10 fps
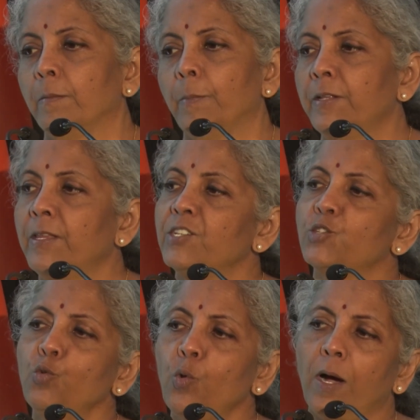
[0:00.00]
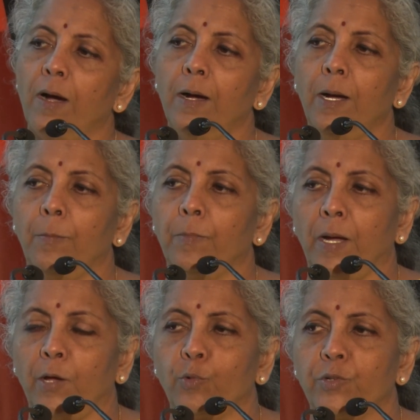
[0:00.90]
But there's no harm,
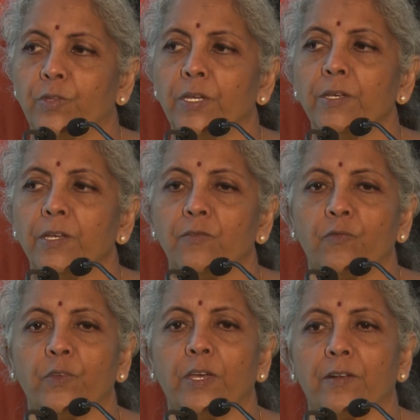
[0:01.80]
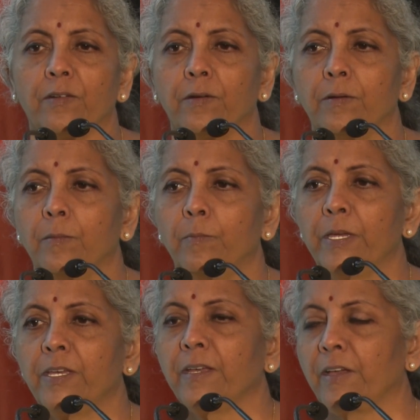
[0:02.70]
I would think, if we are
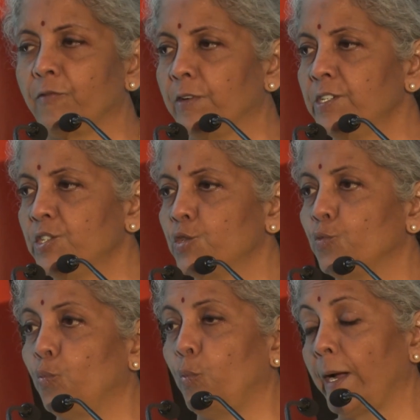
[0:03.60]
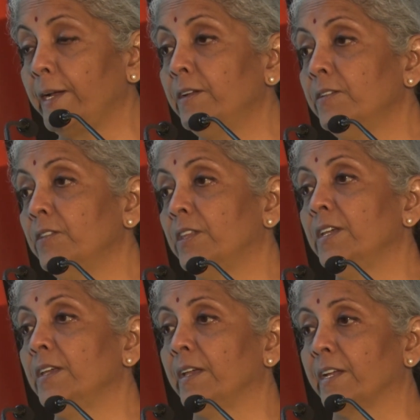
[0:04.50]
making efforts to widen
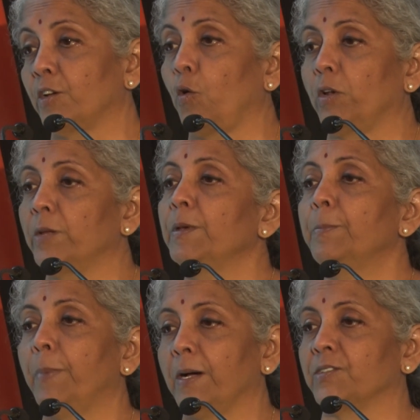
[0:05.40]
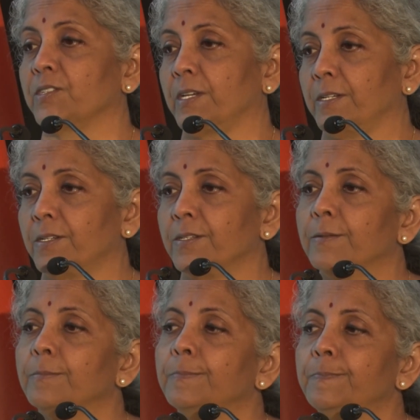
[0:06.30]
the economy basket.
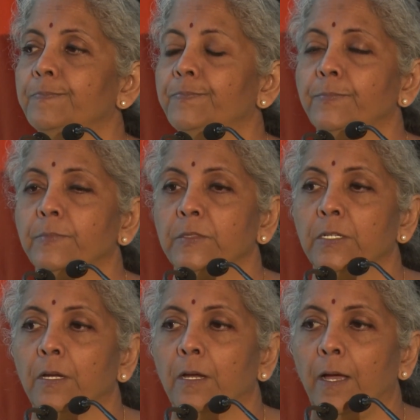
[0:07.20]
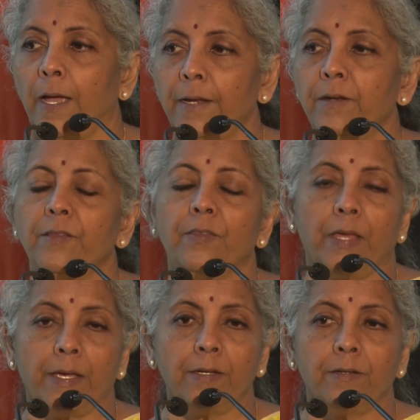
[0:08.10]
And in
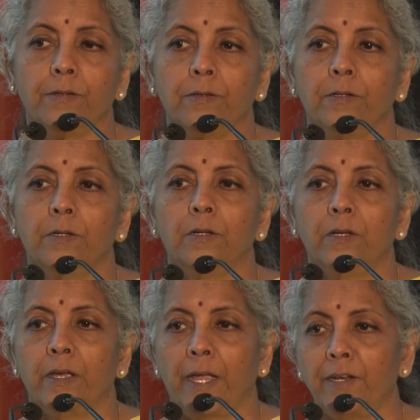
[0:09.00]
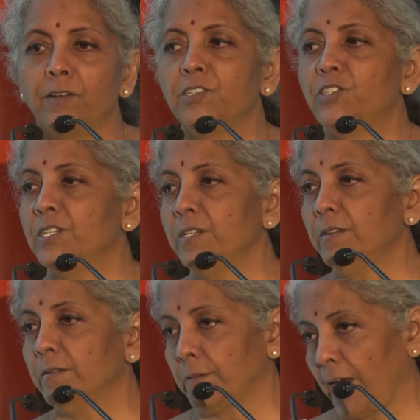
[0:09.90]
that,
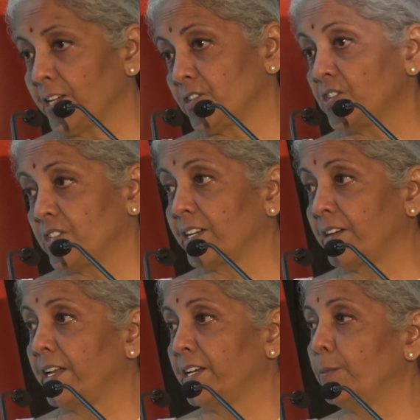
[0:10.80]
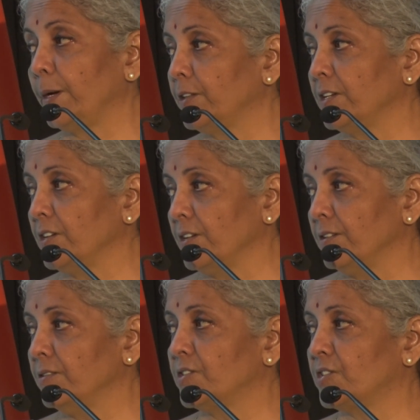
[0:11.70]
energy, as is declared by the
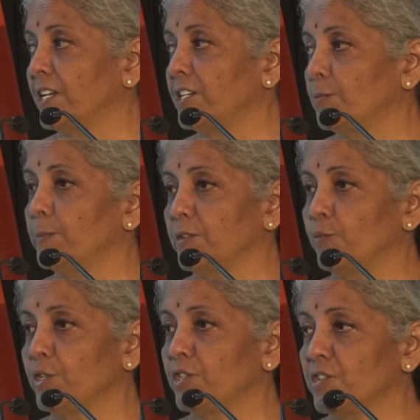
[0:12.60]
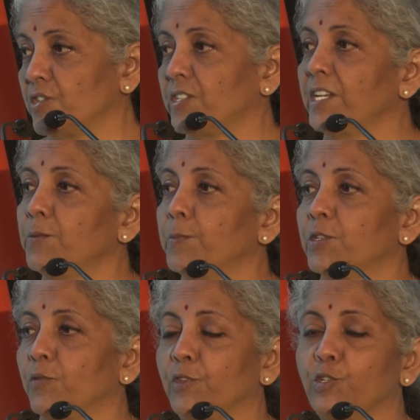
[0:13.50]
statement, vision
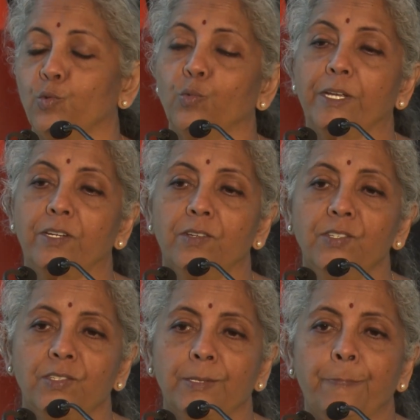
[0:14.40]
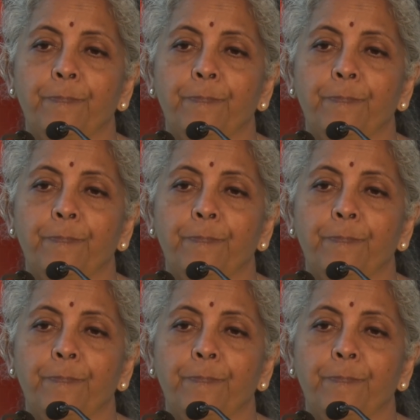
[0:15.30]
statement of the two leaders,